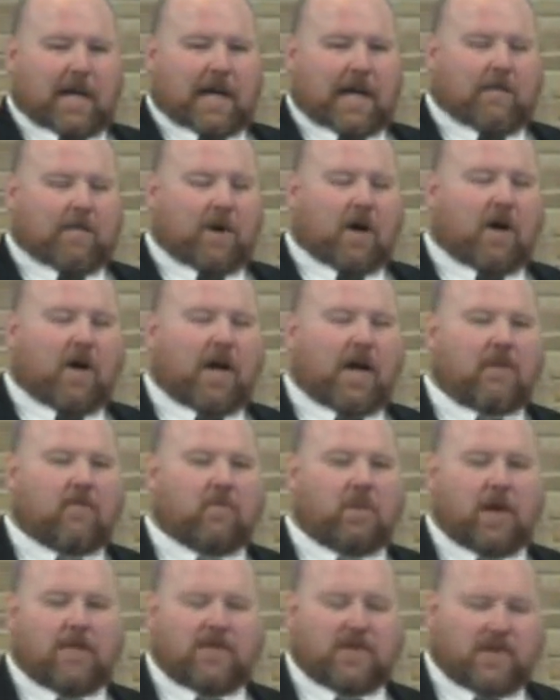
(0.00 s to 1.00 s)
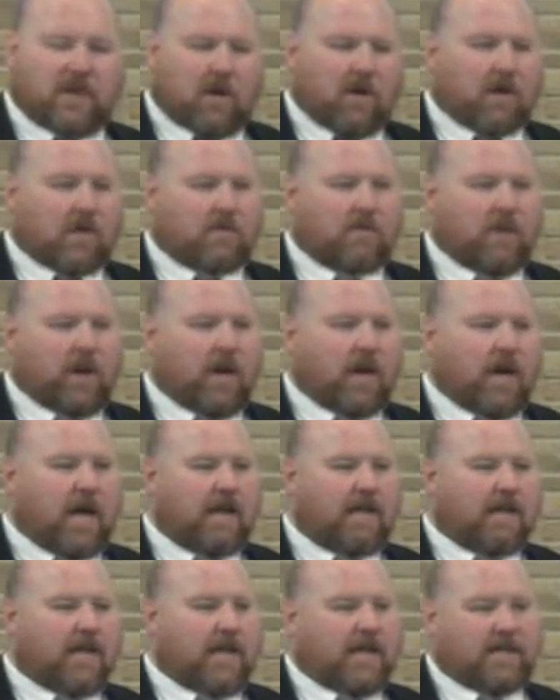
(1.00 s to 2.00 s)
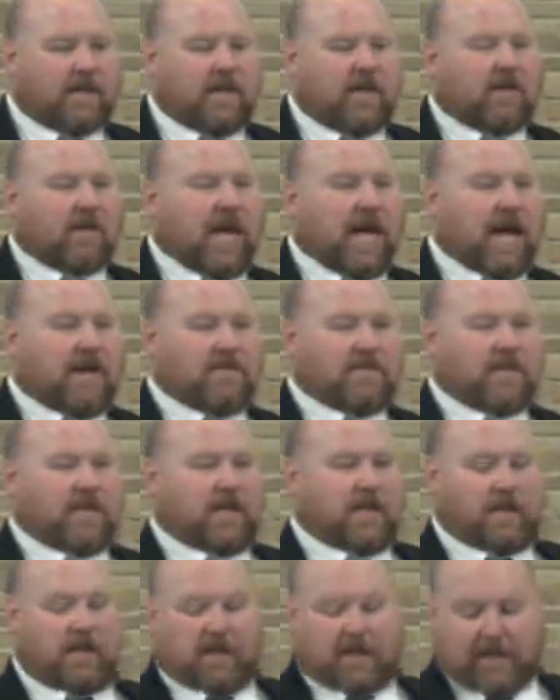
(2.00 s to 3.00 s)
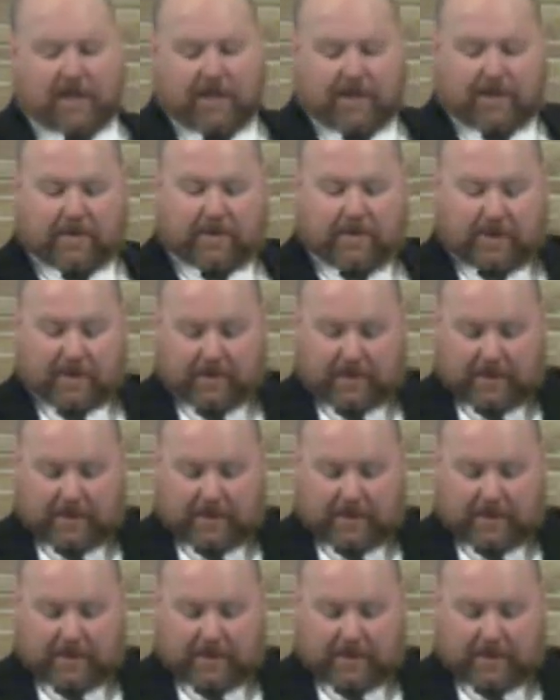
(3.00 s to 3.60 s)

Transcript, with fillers: And we all had rough starts. We all had things in our lives that, you know,